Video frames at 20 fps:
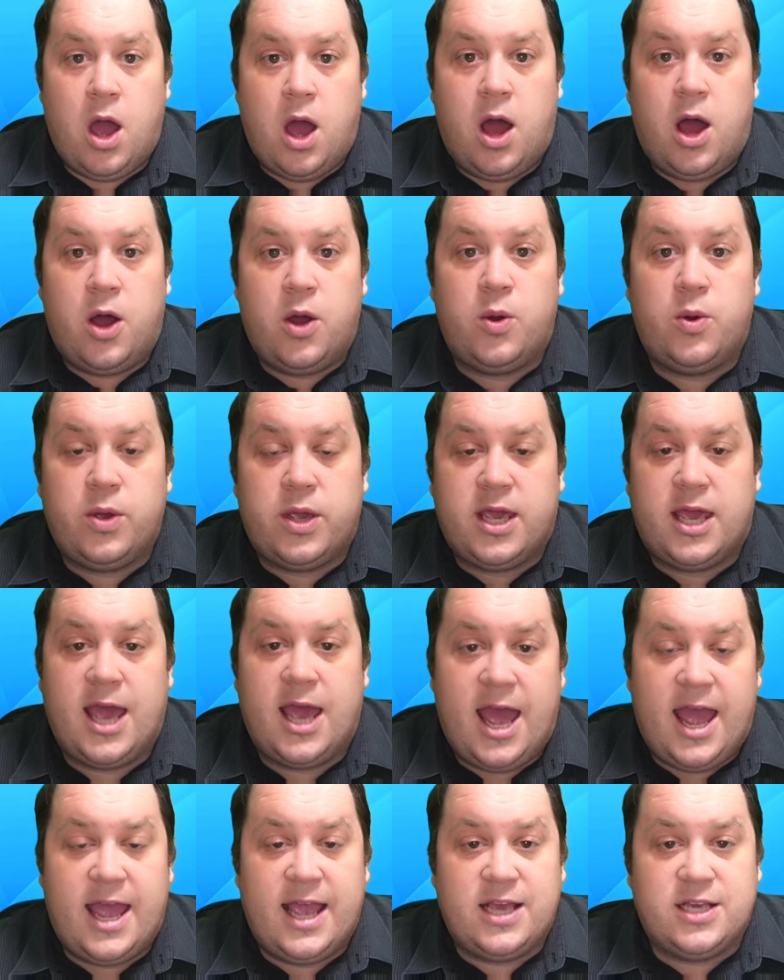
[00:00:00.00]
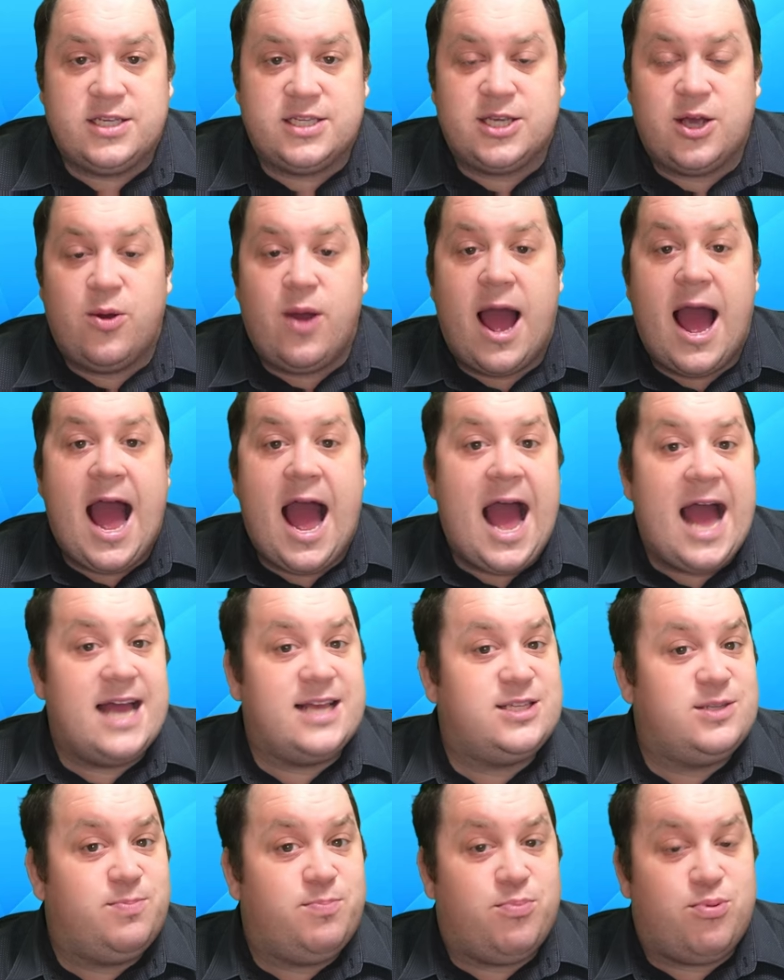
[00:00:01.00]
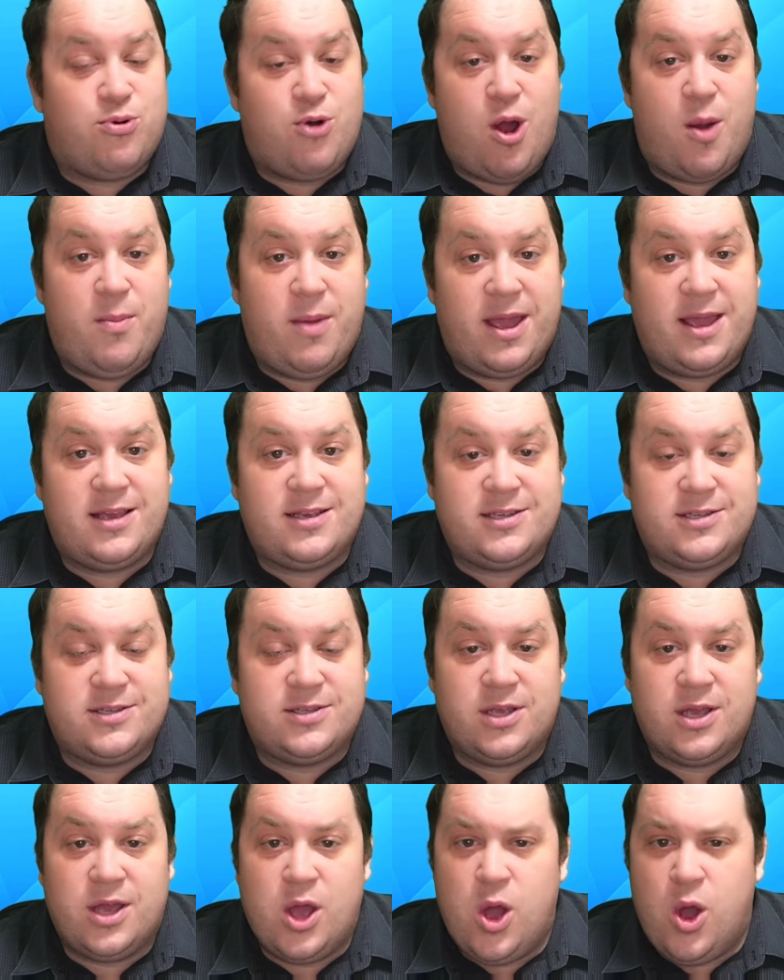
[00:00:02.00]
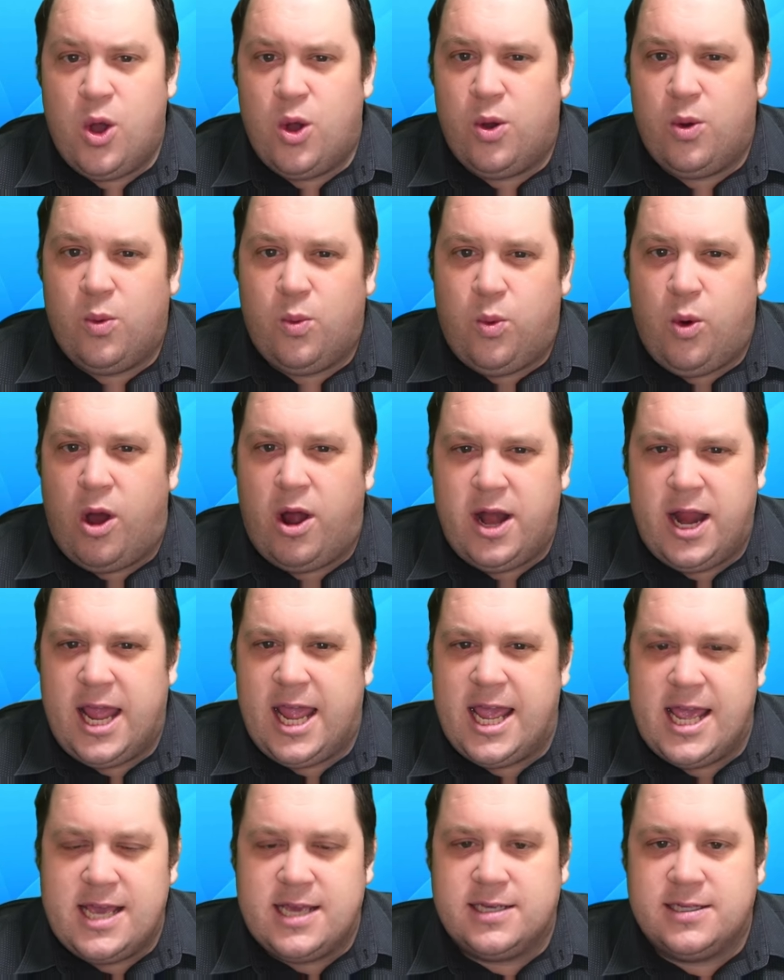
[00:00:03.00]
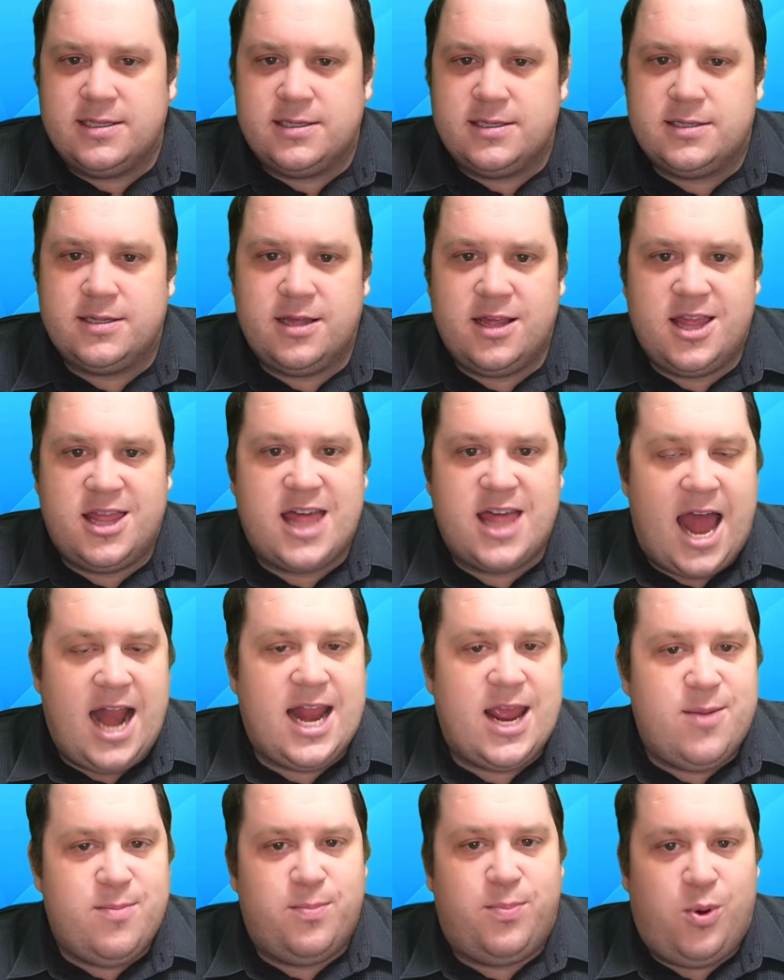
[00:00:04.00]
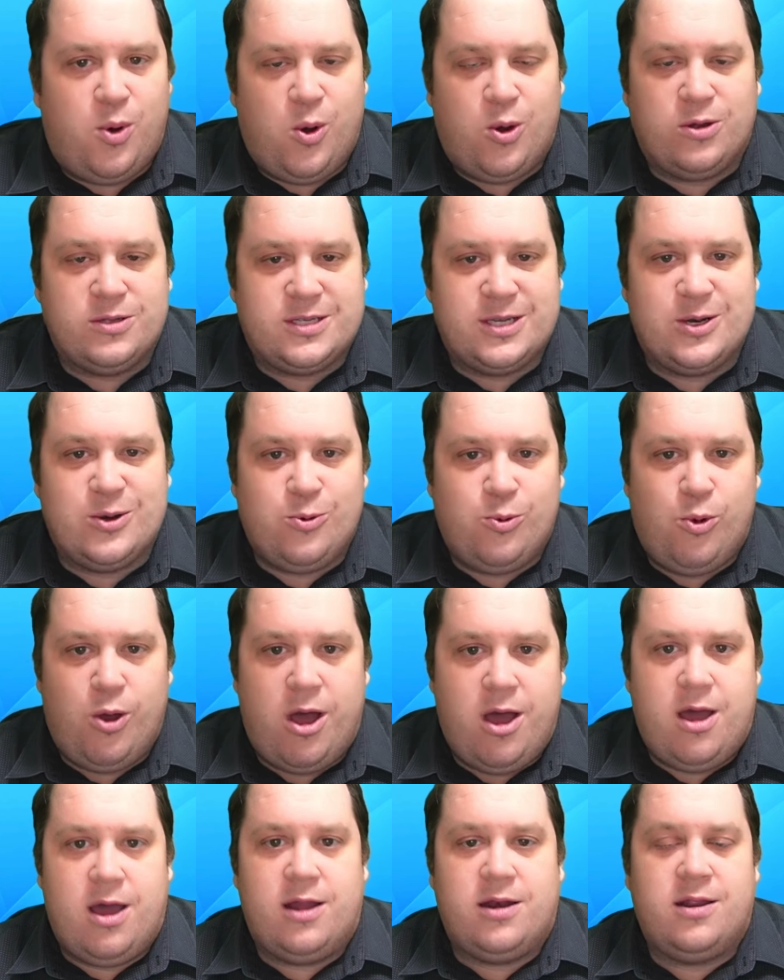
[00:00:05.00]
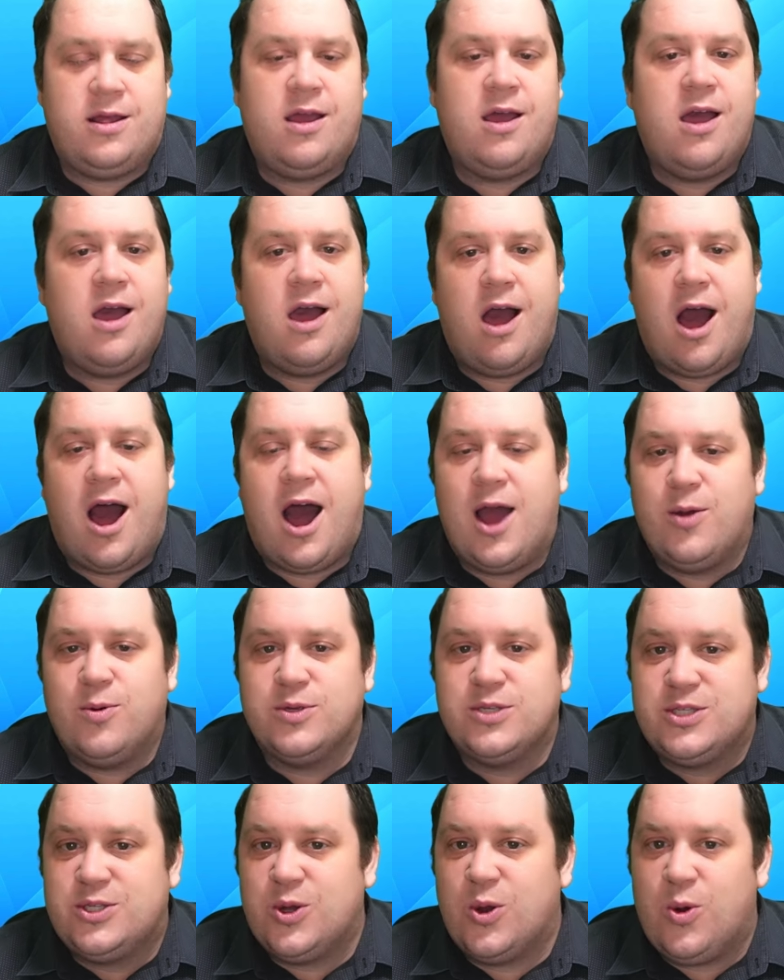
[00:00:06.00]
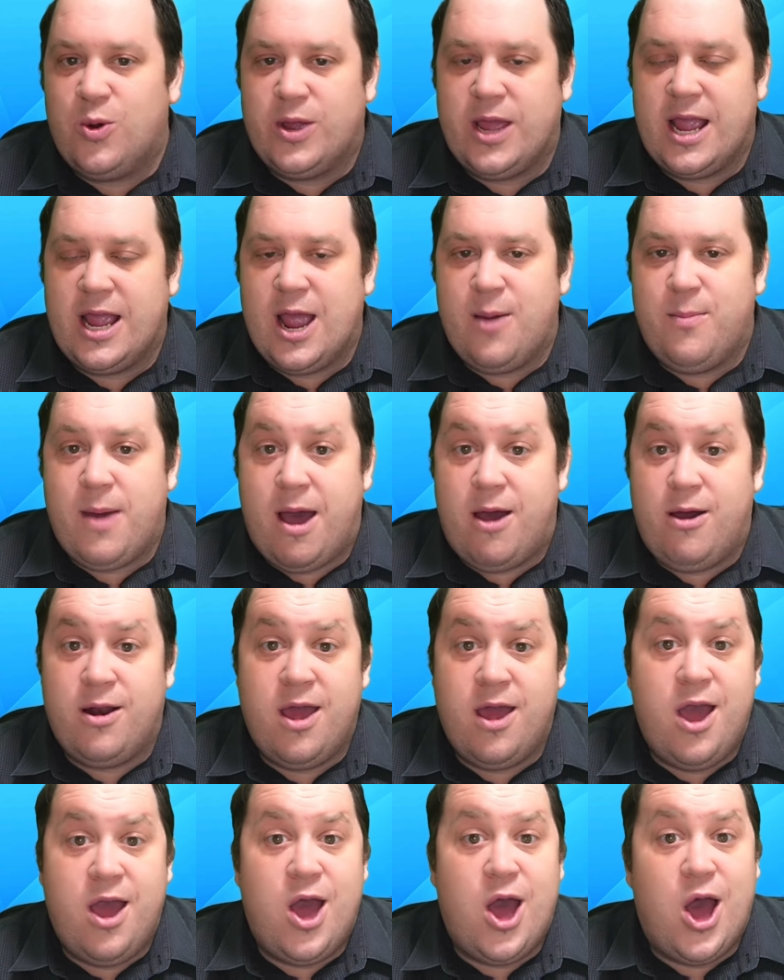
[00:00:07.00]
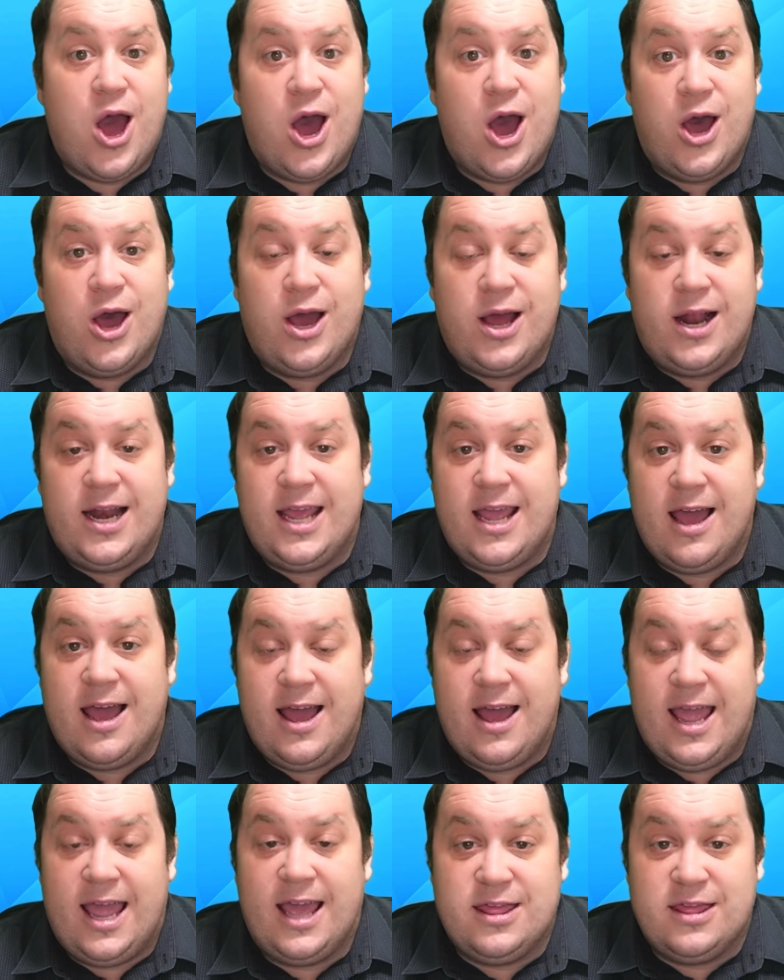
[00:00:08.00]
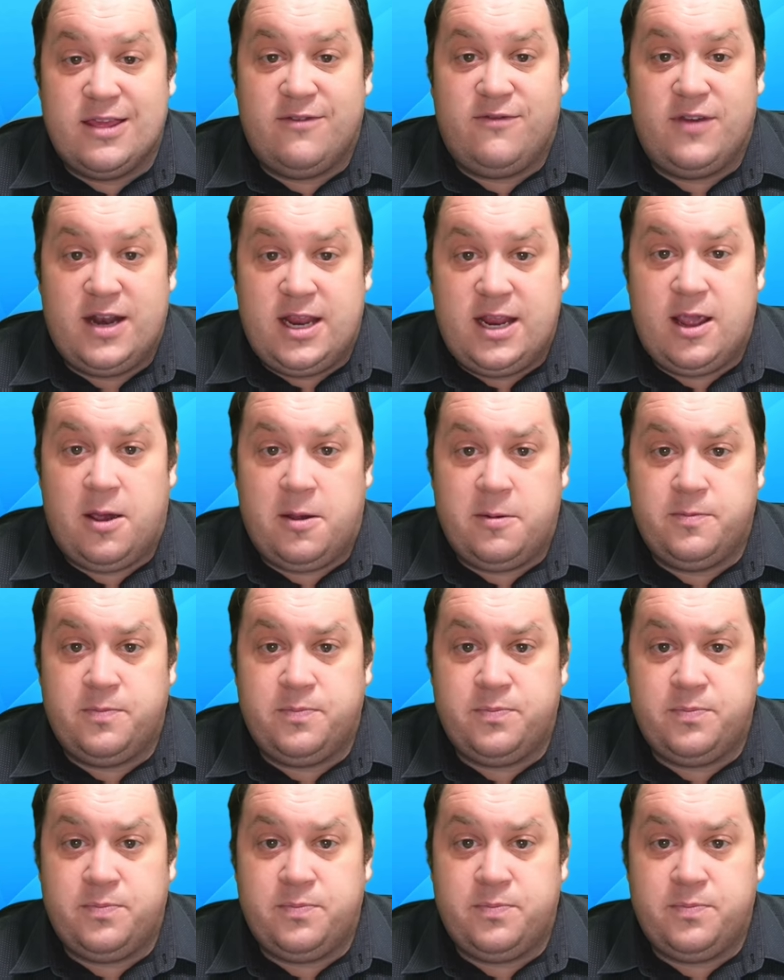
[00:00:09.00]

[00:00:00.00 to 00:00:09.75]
Okay, so as promised, what is that important word I was talking about earlier in the video?